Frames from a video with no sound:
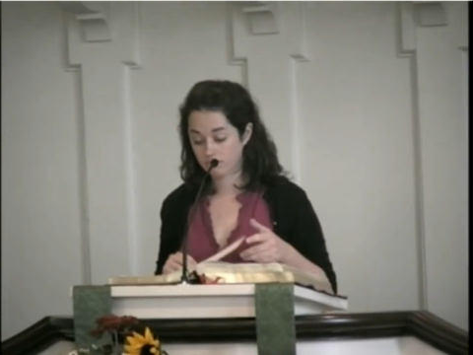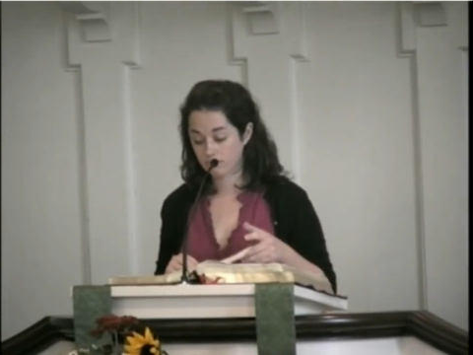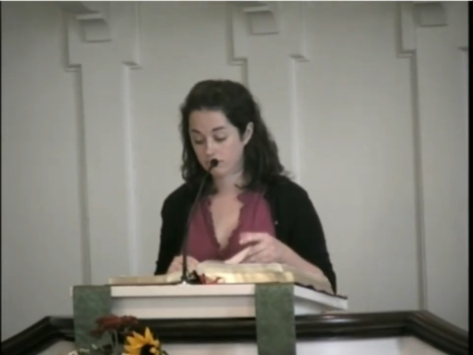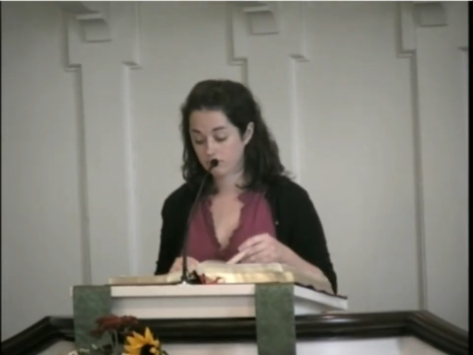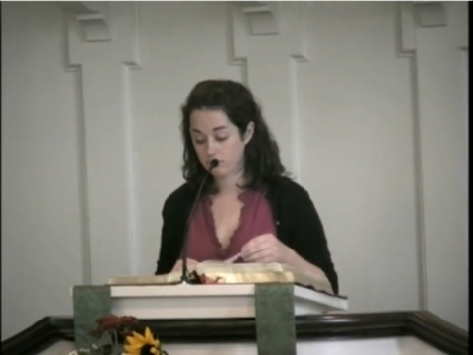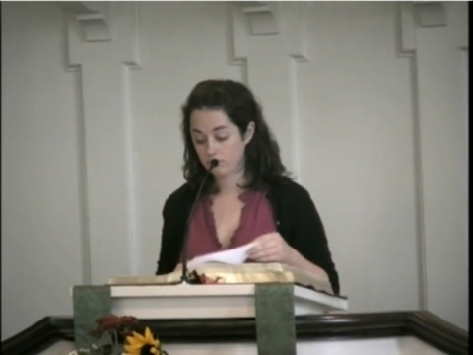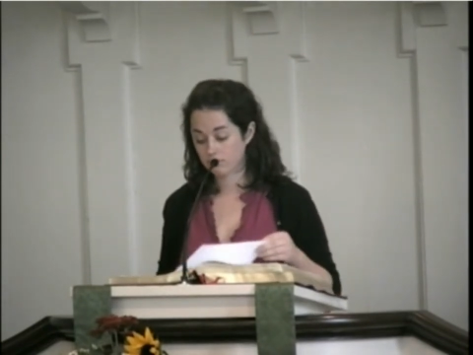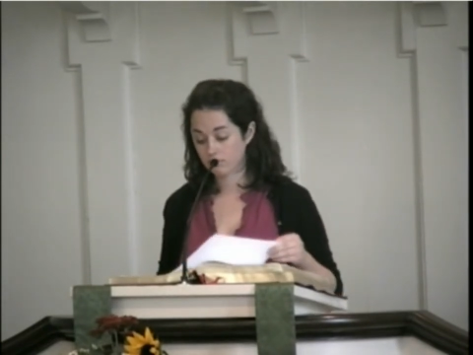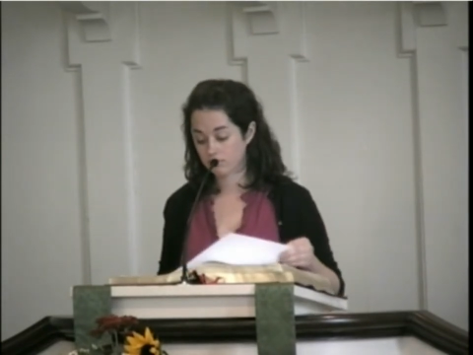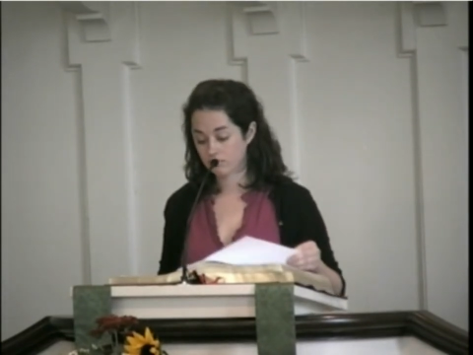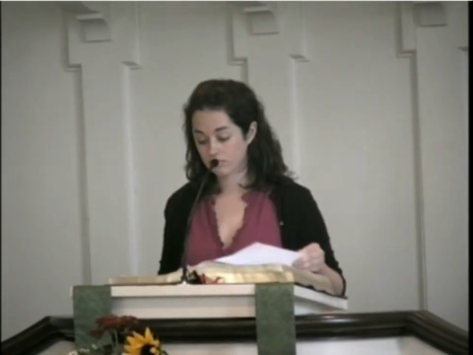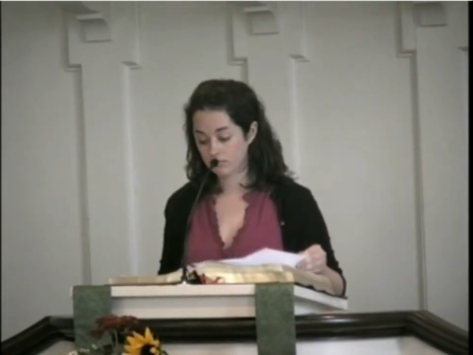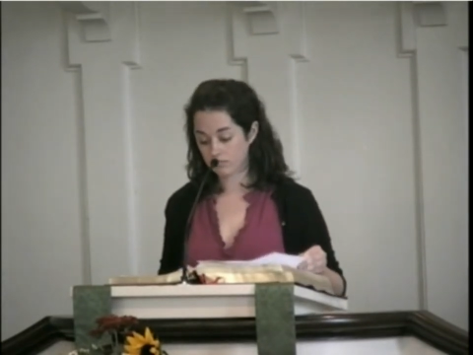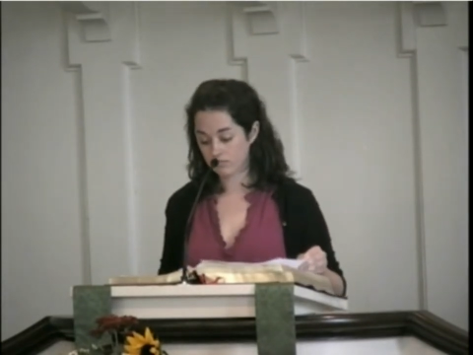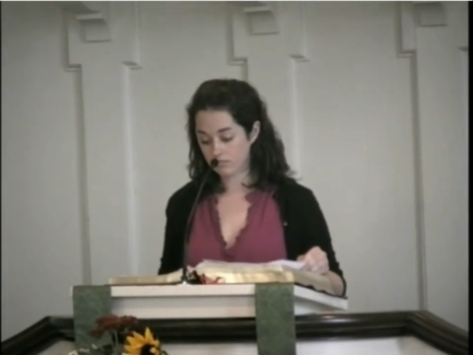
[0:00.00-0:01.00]

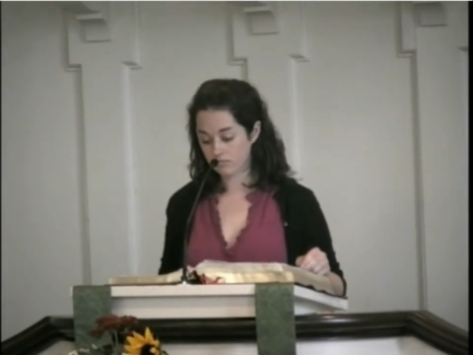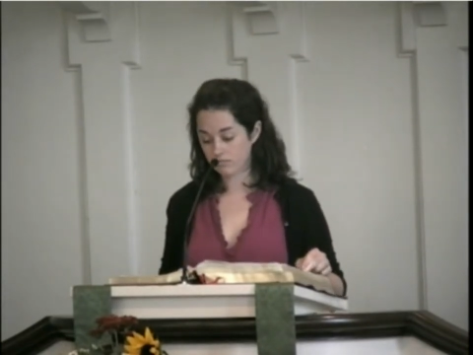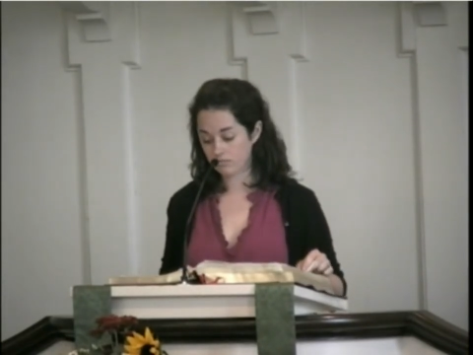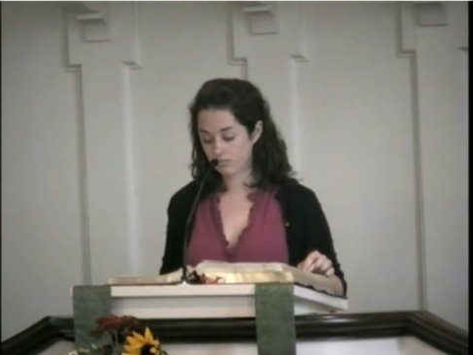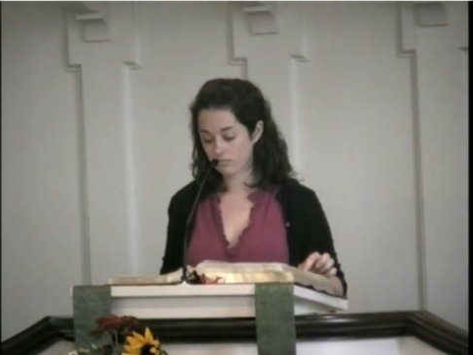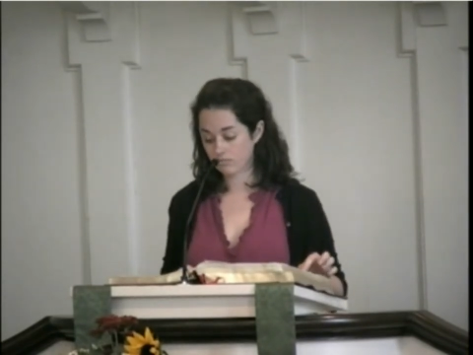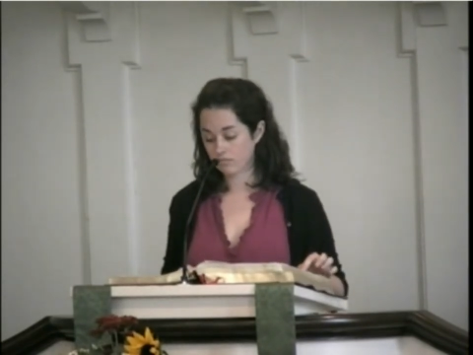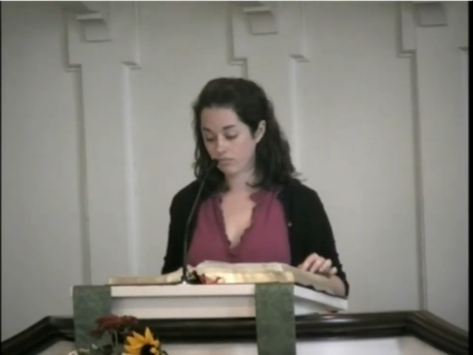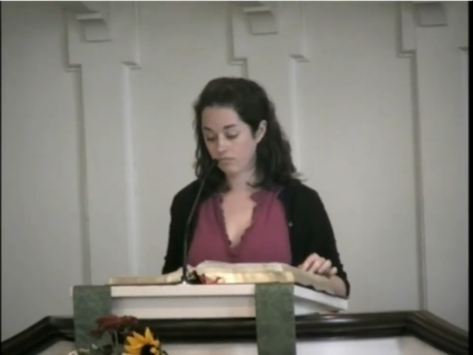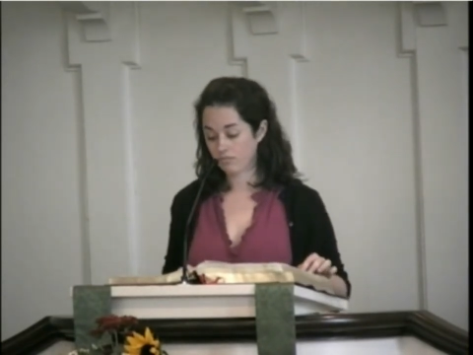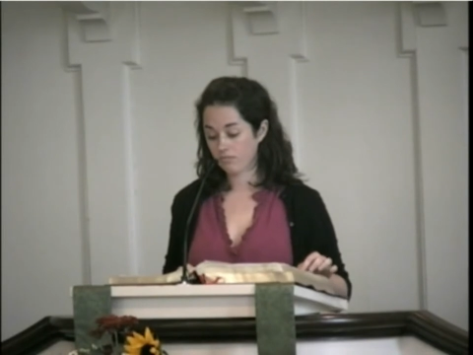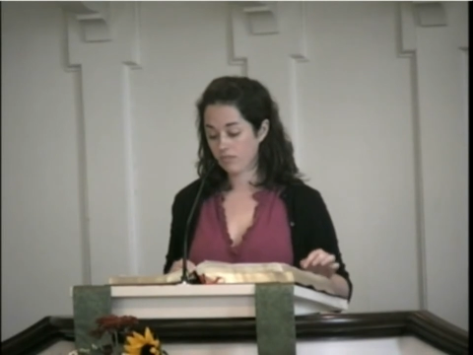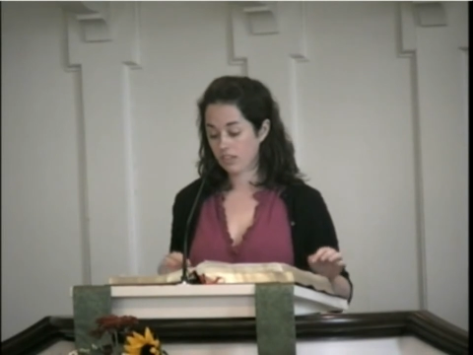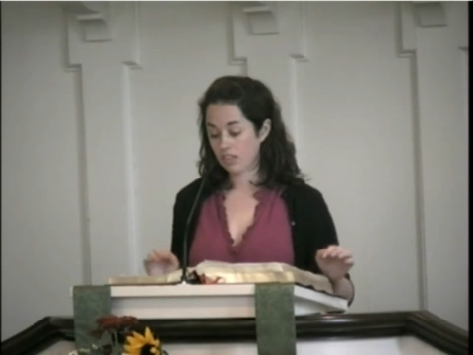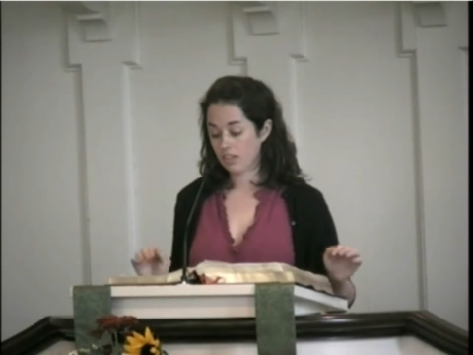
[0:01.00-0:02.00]

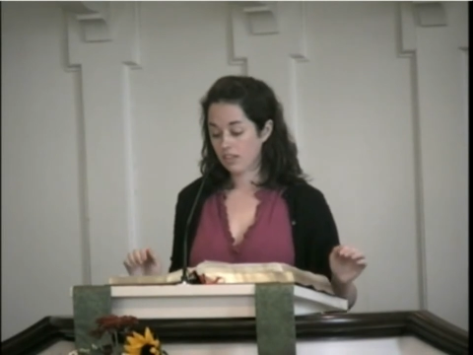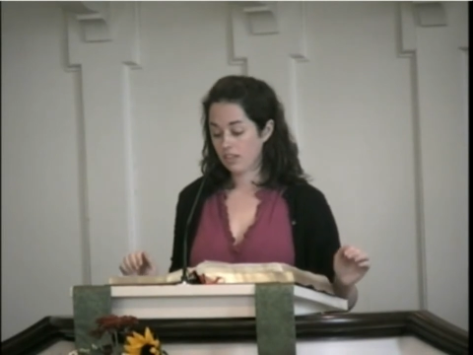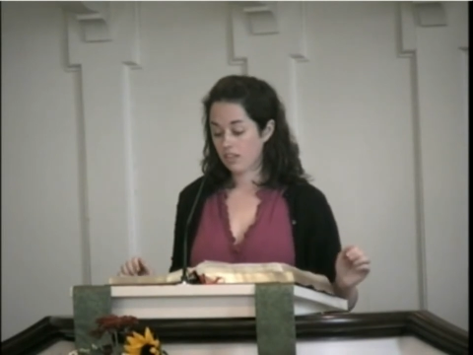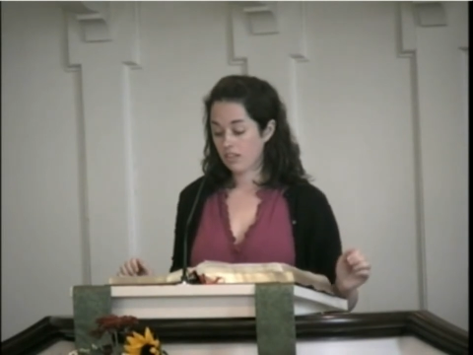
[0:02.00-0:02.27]
(no one is talking)